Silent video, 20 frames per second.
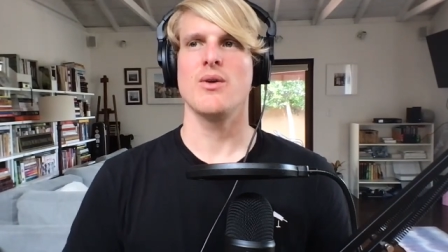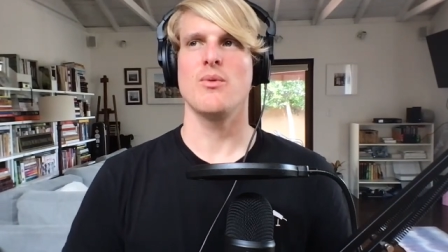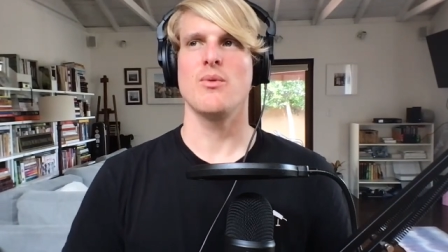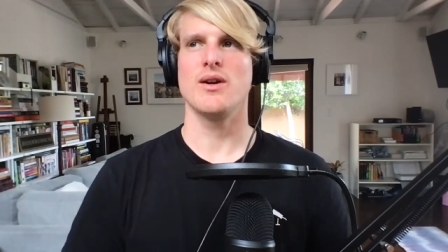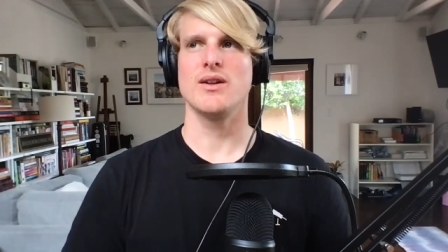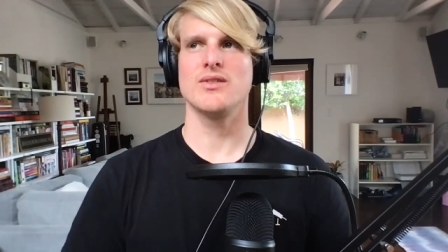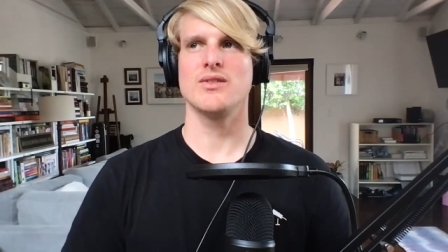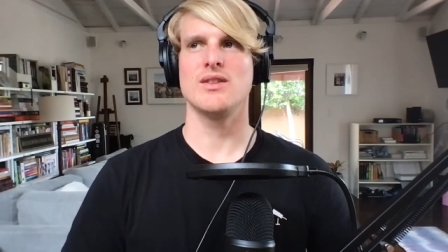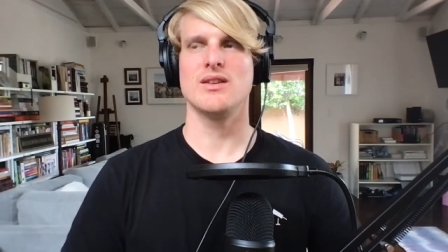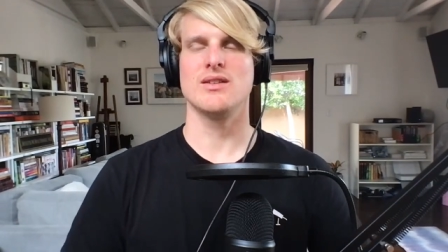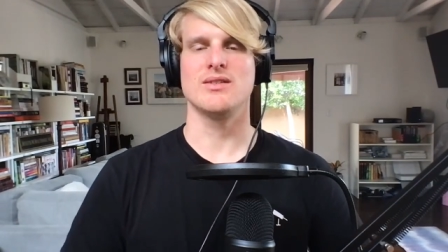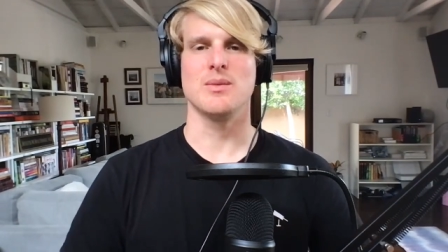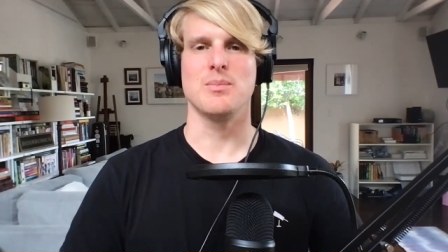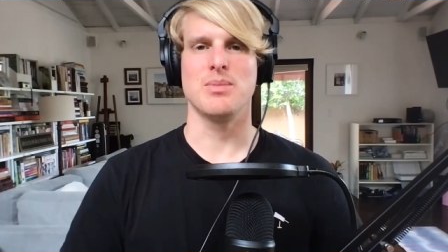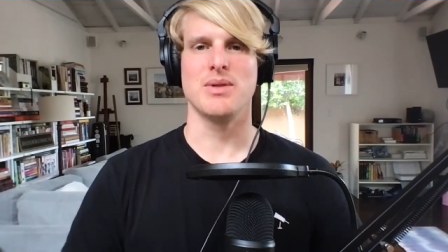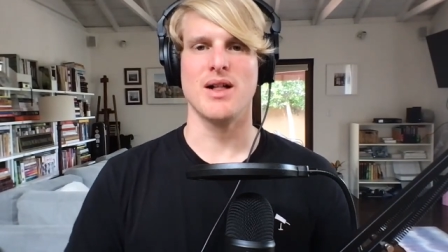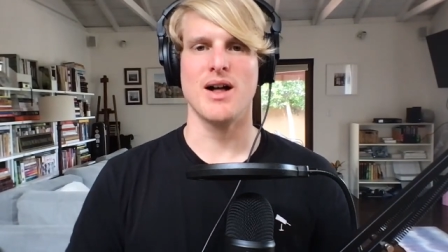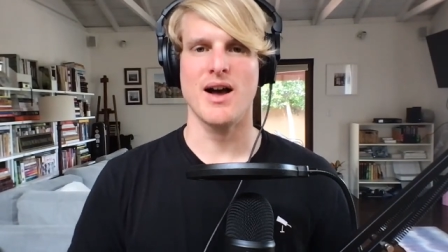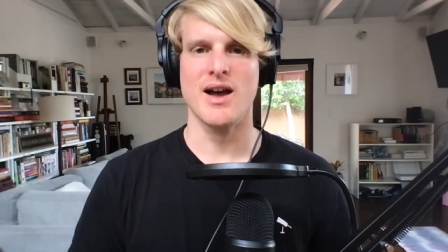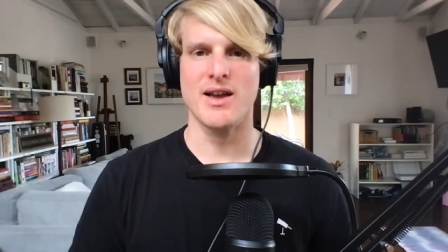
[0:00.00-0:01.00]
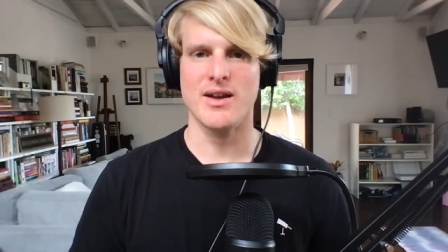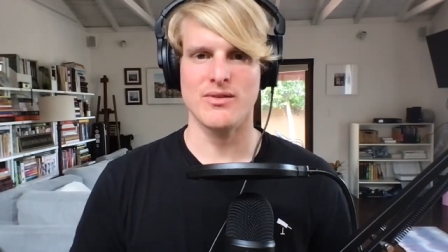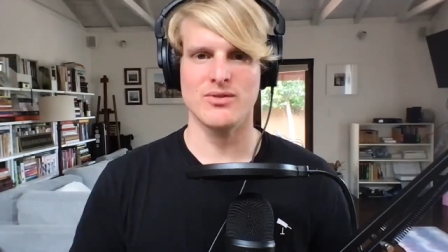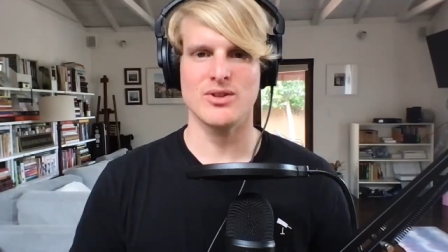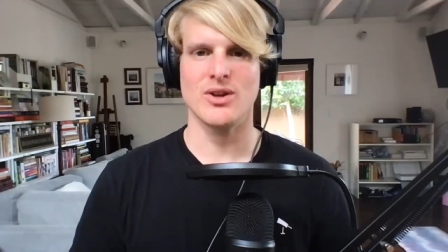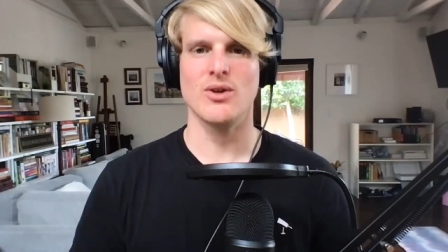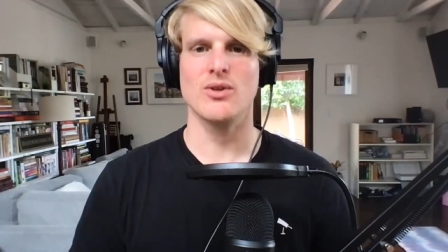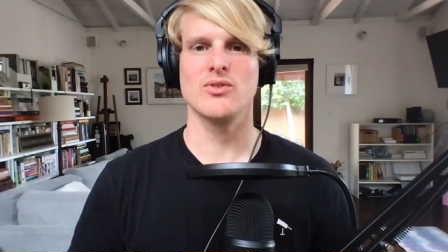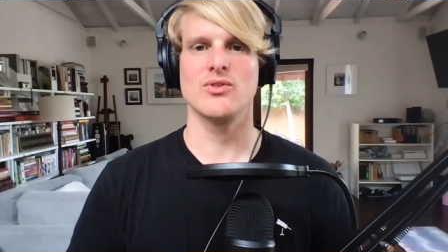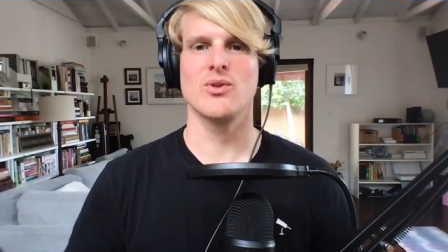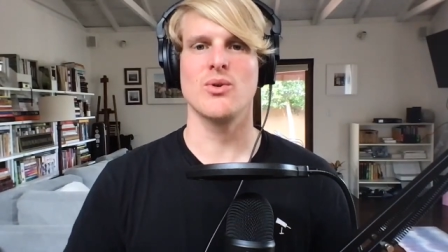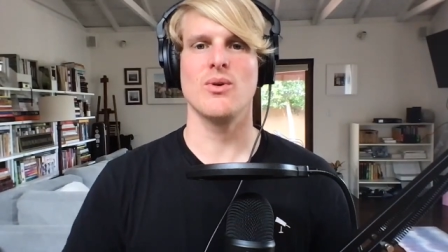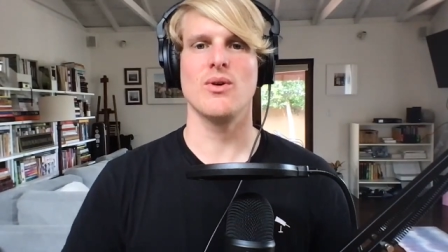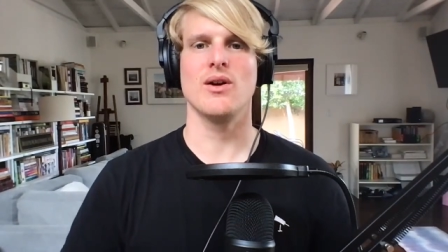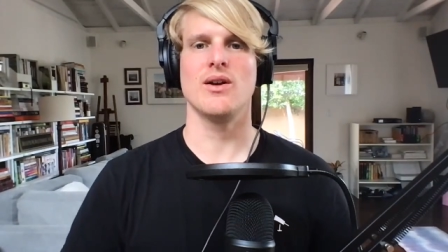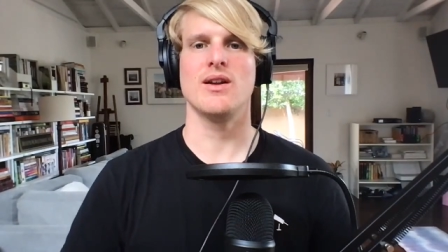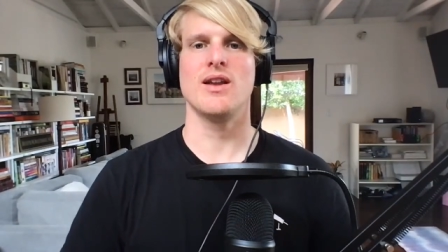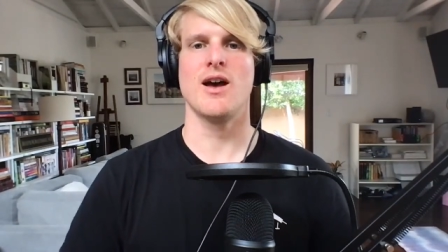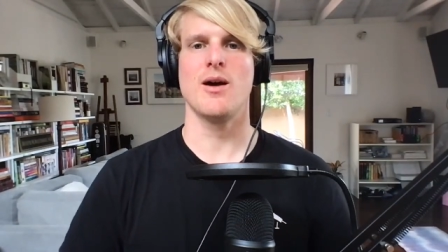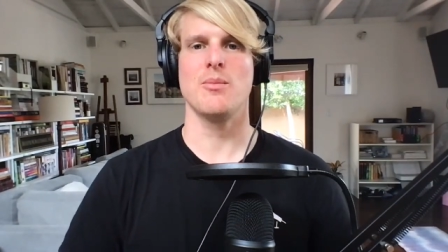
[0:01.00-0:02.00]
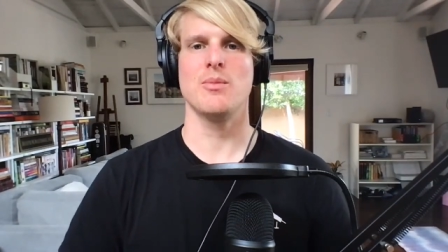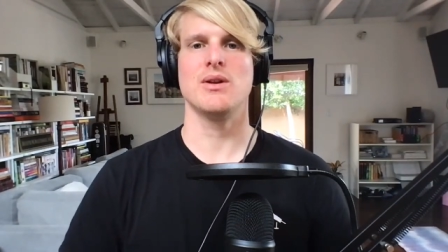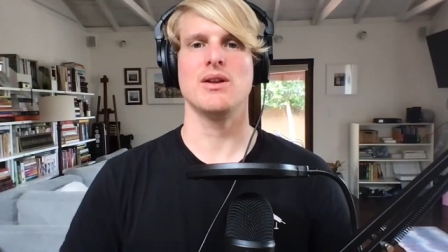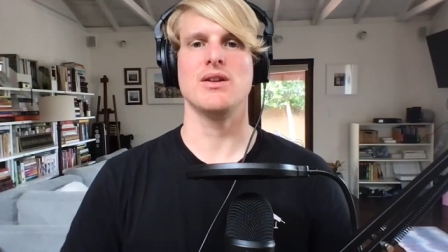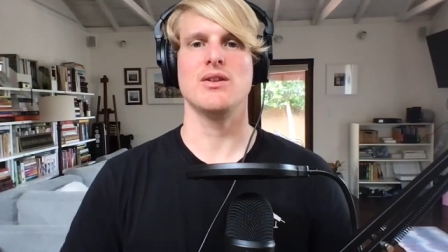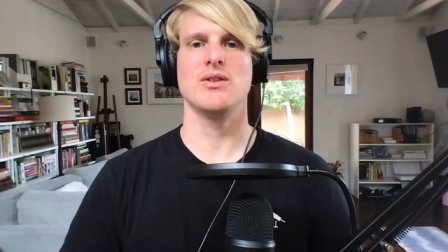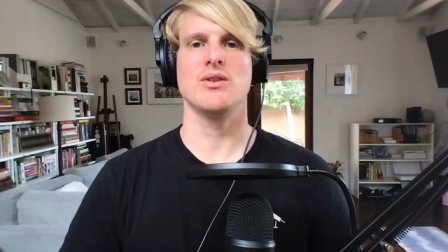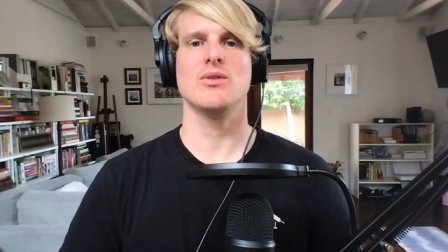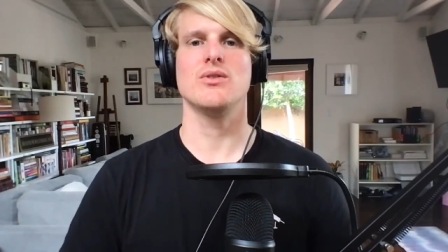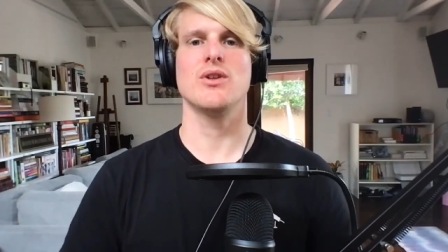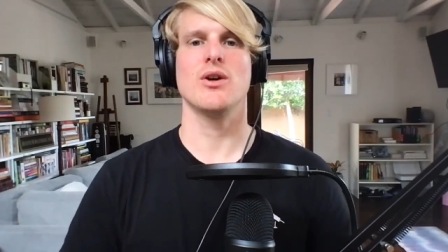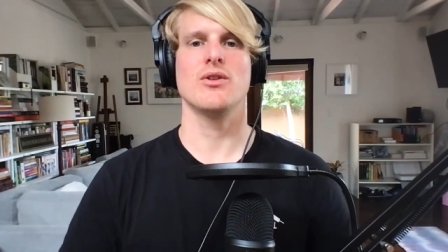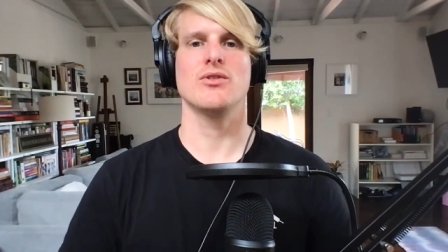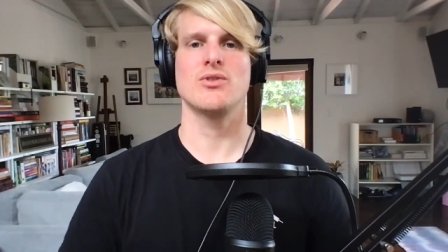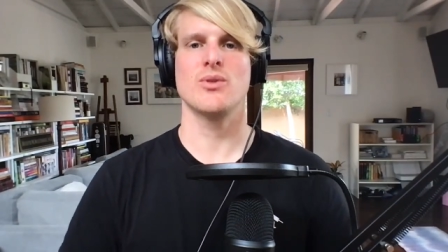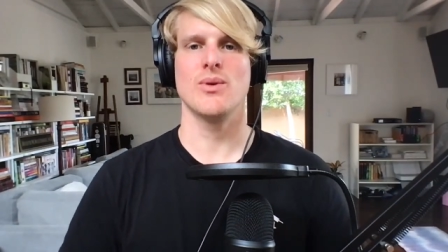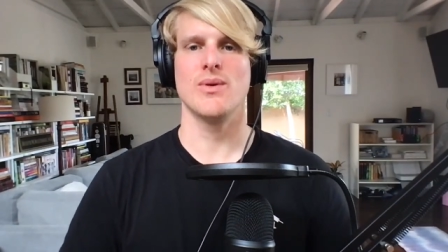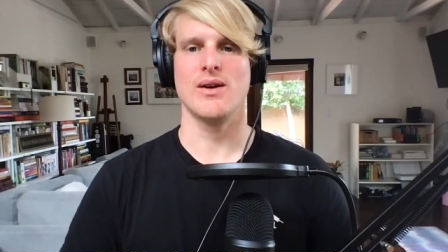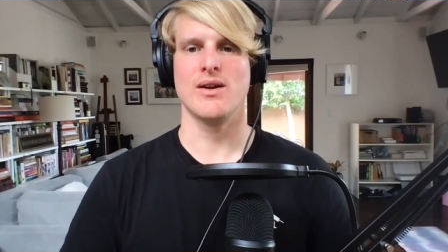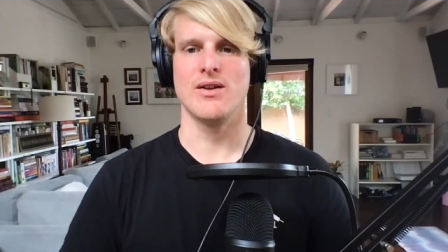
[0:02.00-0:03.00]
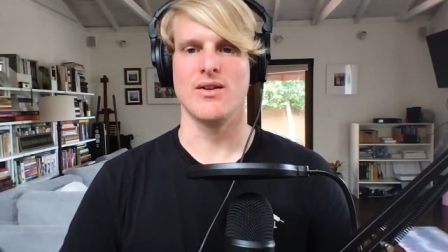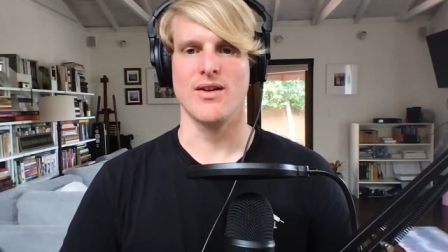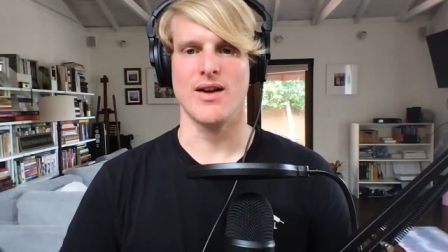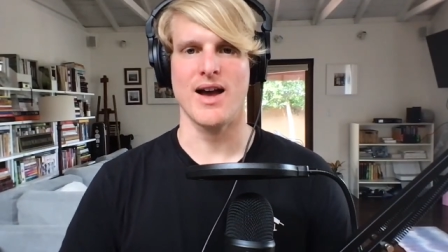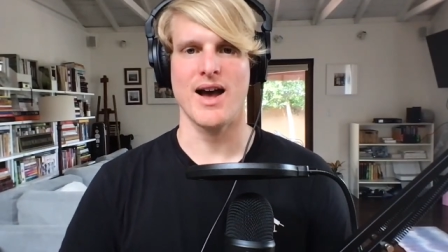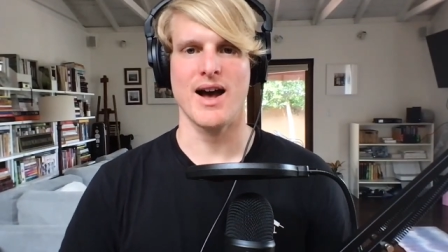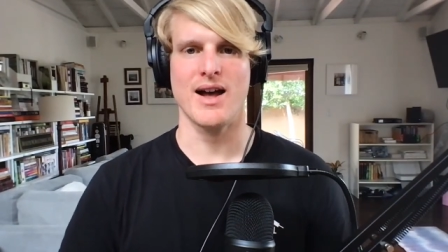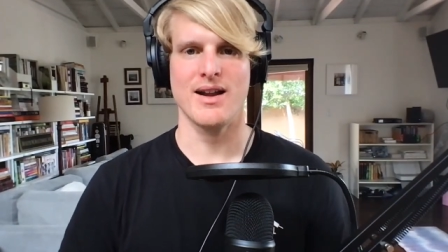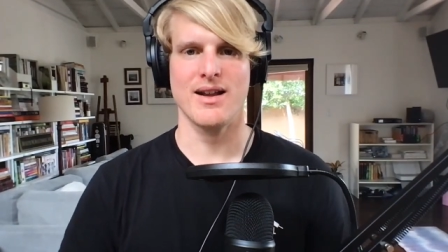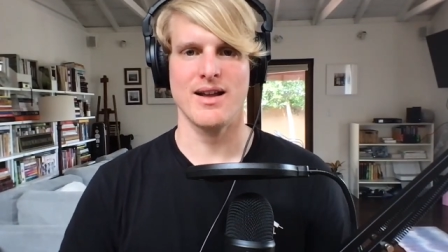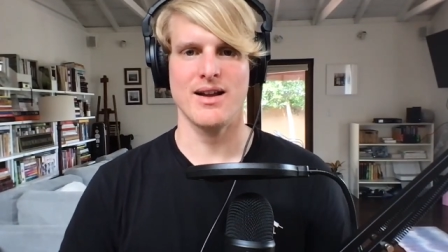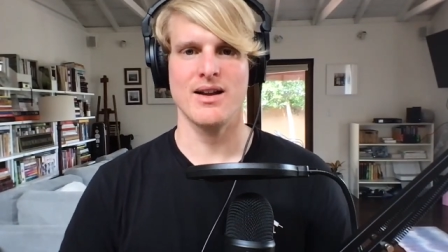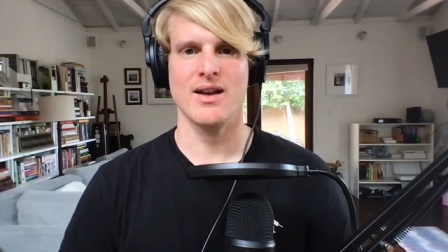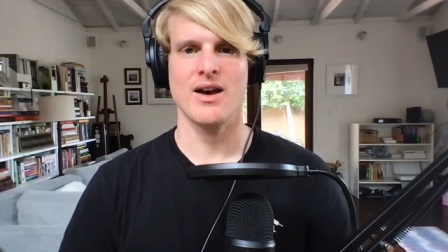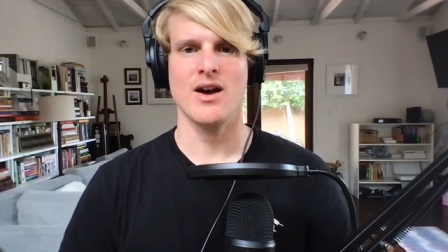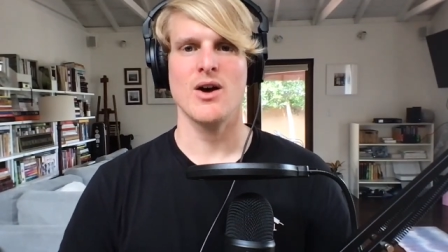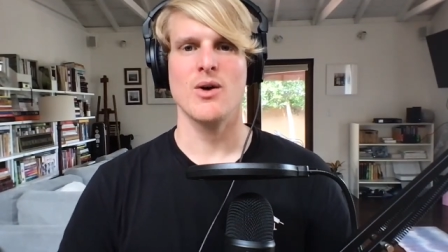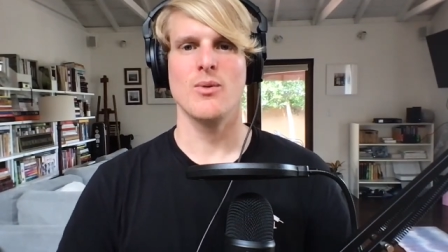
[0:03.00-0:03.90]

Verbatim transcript: What is the supply of Dogecoin? How many new Dogecoin are added?